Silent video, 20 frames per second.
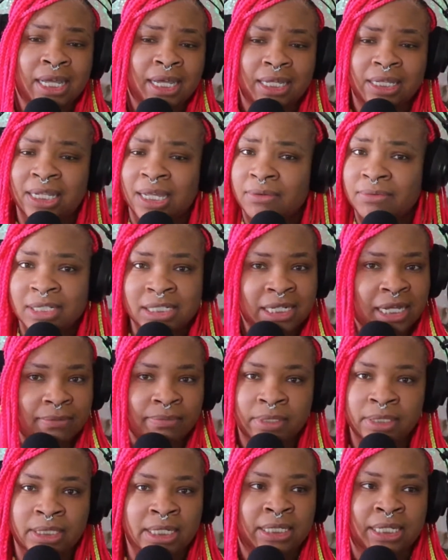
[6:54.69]
And I was not
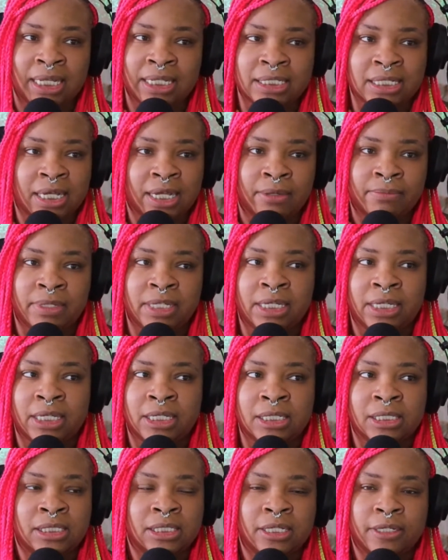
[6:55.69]
putting in that time
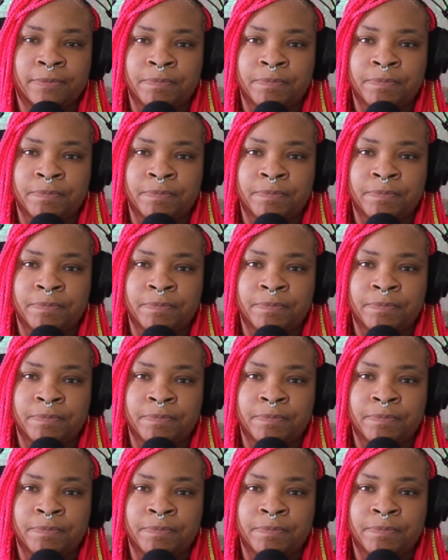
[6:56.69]
because